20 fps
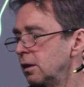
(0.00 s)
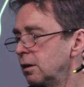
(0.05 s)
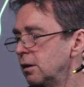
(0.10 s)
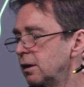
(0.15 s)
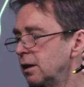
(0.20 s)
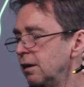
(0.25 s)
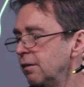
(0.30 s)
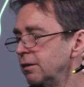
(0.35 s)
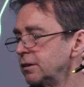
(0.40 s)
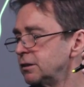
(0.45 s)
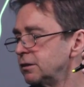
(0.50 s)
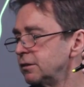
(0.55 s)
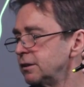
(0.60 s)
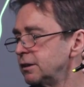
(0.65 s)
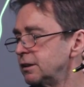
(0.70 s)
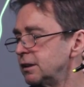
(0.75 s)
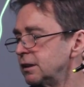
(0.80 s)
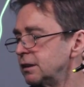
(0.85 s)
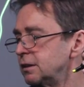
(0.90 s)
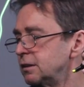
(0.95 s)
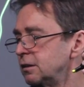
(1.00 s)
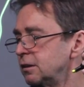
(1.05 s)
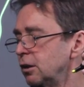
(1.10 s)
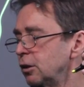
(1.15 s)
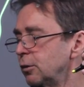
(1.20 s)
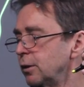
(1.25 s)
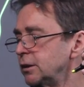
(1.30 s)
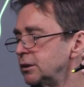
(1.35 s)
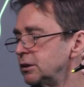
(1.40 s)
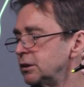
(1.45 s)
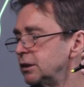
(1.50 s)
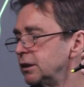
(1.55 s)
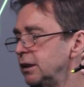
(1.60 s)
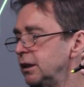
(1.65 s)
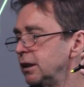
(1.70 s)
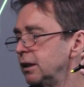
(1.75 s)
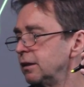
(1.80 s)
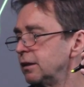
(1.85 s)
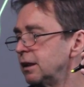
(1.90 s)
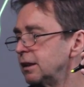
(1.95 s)
characteristics equations are
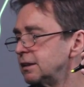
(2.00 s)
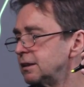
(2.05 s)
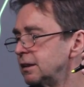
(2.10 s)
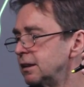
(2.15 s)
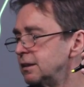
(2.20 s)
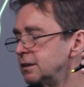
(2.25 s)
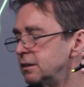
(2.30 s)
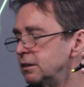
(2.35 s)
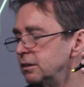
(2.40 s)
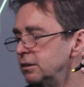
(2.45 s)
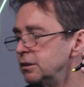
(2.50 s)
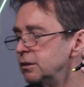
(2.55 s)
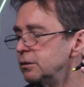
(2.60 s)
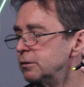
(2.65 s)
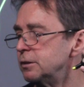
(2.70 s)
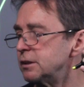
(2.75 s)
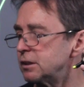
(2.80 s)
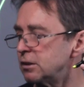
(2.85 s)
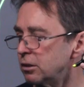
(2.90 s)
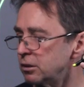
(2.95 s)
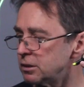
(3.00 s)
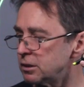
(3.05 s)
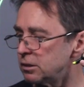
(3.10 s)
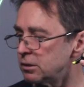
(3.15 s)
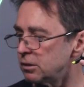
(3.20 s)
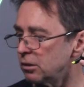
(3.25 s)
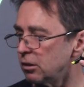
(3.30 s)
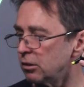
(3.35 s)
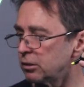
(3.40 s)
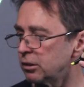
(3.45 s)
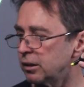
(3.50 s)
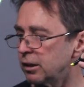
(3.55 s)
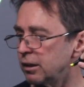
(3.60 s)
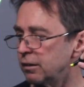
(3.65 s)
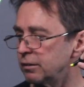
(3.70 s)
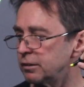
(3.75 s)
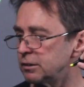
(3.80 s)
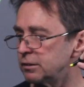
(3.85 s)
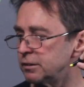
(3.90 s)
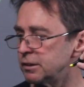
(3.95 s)
here. That says that u is constant along the
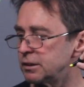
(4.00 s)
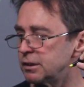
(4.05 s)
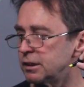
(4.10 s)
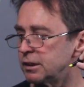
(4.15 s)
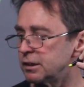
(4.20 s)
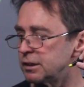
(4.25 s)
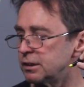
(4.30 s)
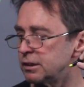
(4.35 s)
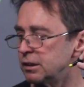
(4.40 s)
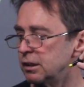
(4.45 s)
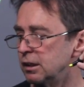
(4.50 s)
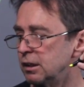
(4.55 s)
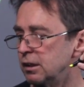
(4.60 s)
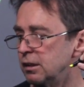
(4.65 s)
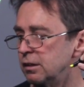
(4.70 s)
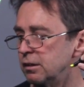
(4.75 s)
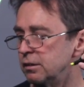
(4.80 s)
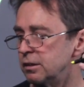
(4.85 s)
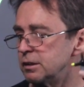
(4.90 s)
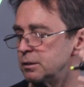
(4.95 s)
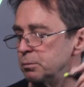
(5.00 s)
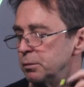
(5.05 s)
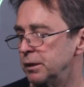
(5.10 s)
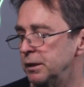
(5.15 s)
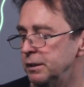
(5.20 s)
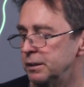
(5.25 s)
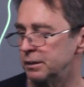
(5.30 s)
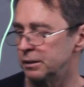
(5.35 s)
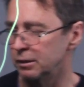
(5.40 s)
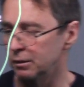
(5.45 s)
characteristics. This means